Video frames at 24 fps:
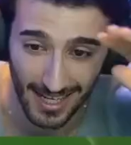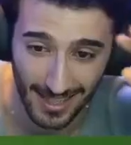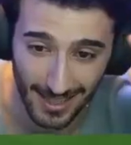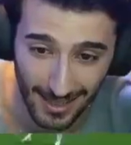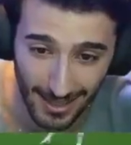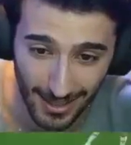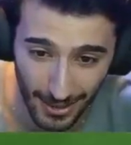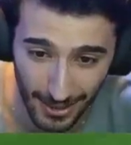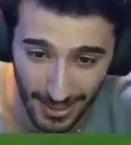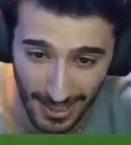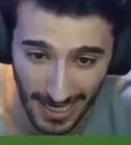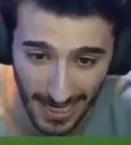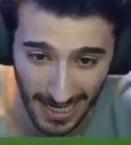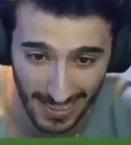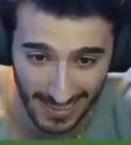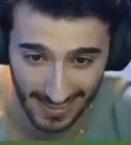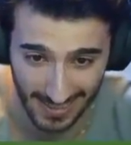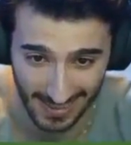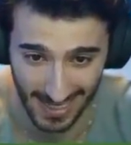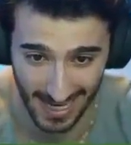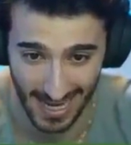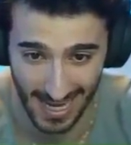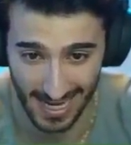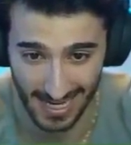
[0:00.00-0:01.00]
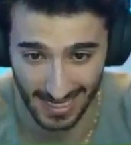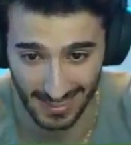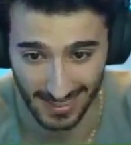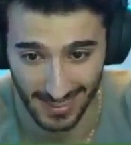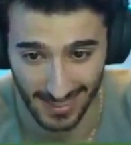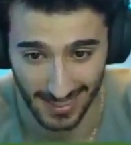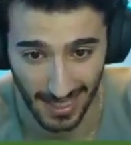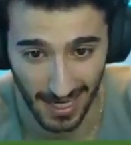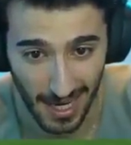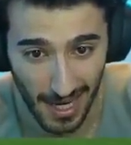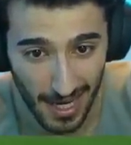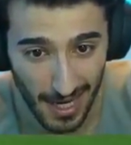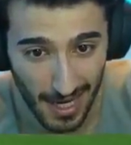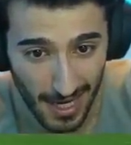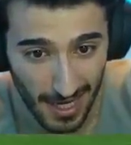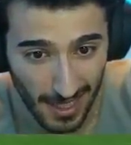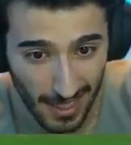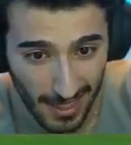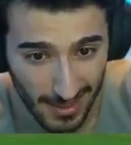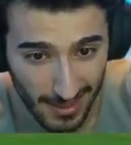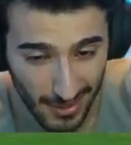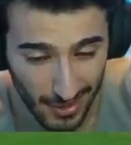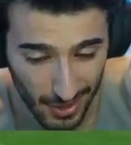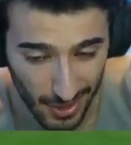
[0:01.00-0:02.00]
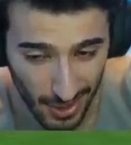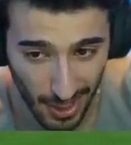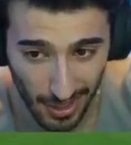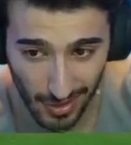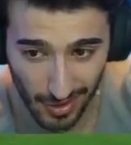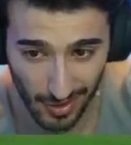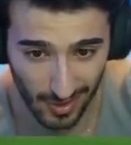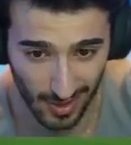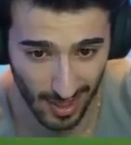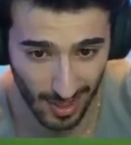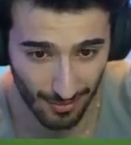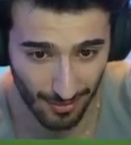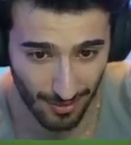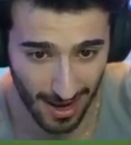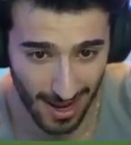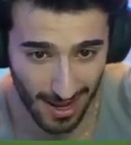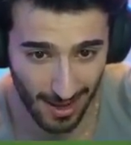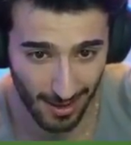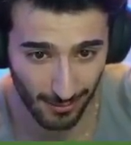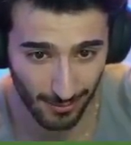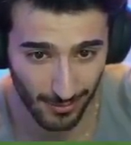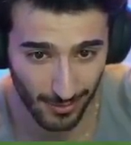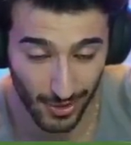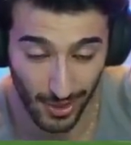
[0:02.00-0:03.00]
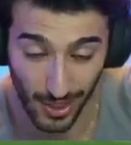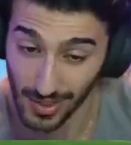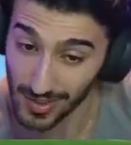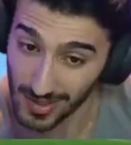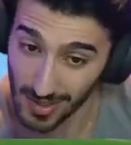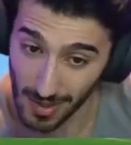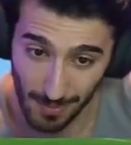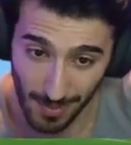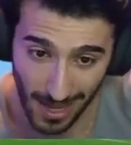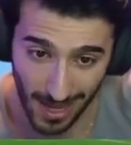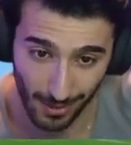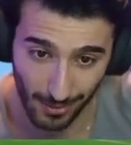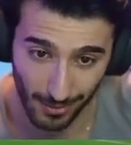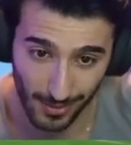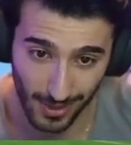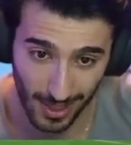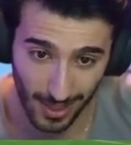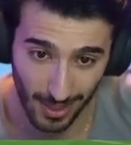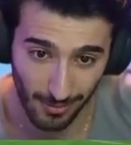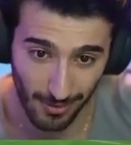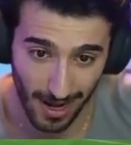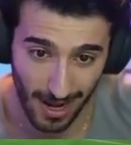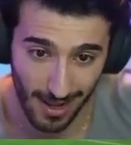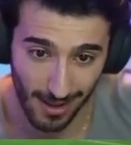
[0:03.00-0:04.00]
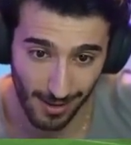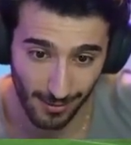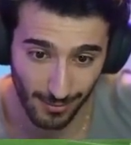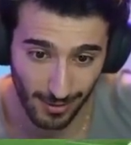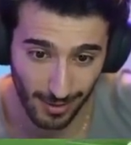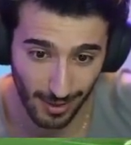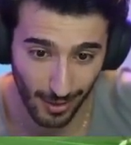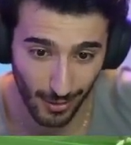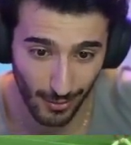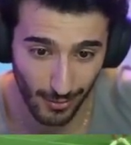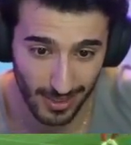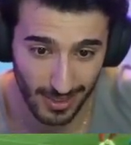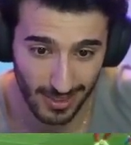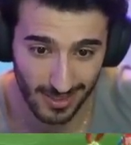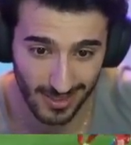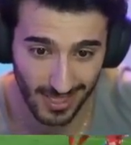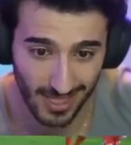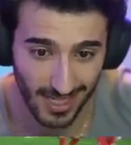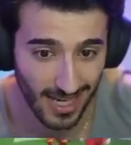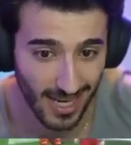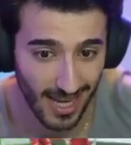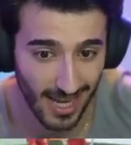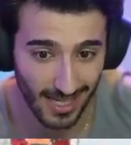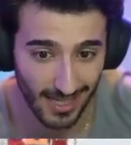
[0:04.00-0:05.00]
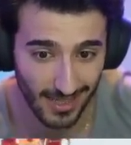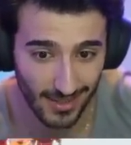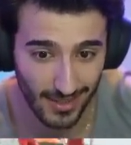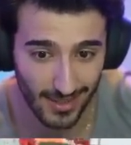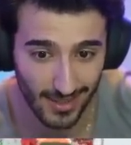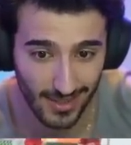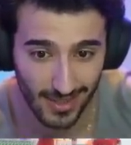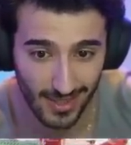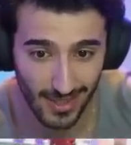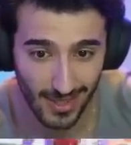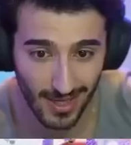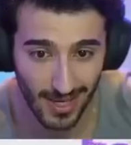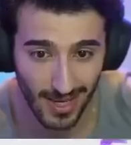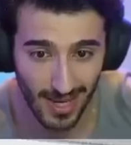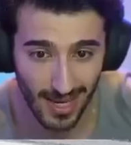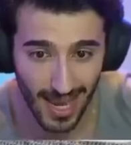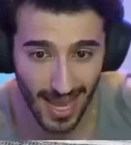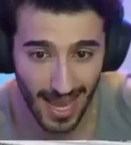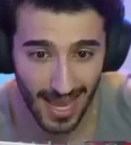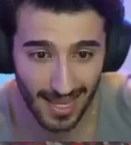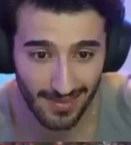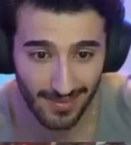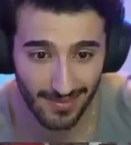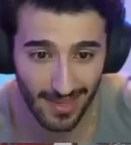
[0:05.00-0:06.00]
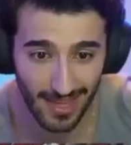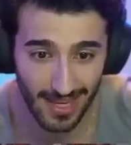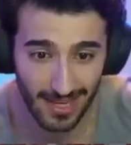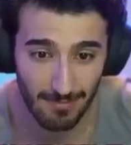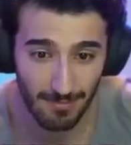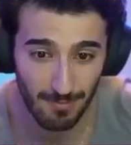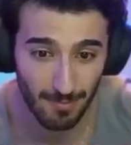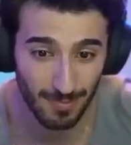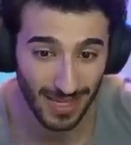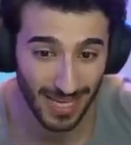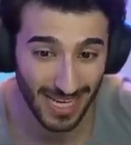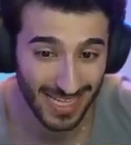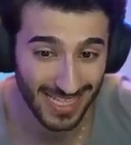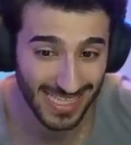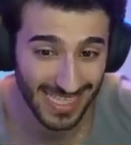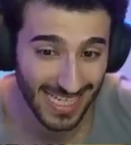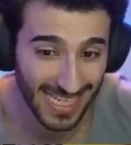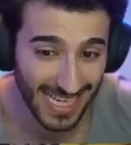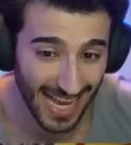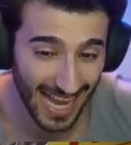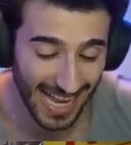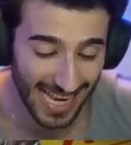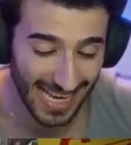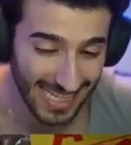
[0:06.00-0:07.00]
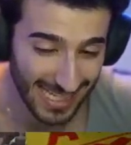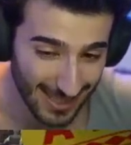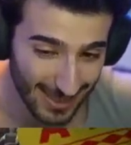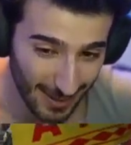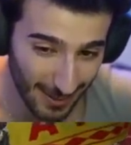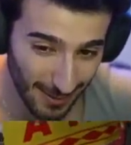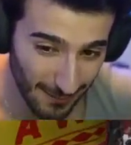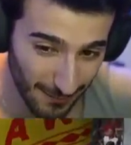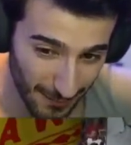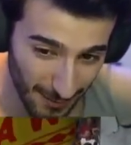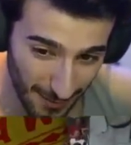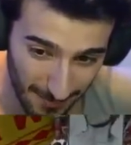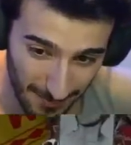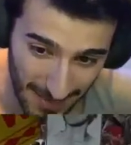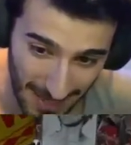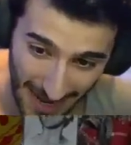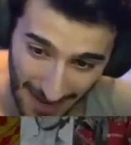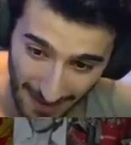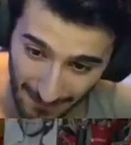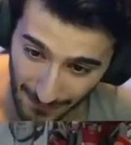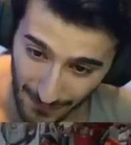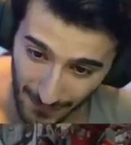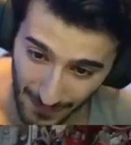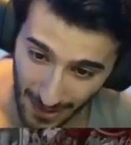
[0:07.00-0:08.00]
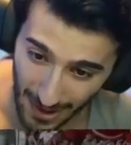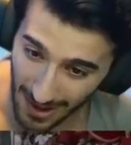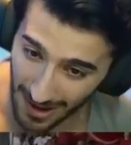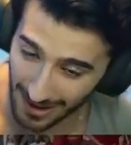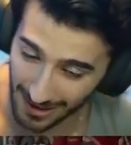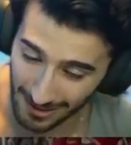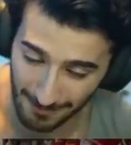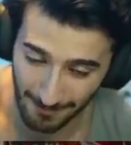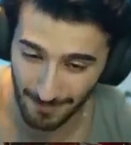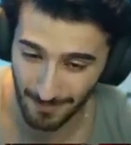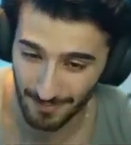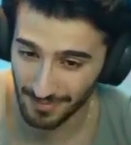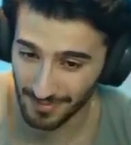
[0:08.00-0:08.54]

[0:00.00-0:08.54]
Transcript: Look at that. Just about around Luis Diaz. And then beating Alisson from that far.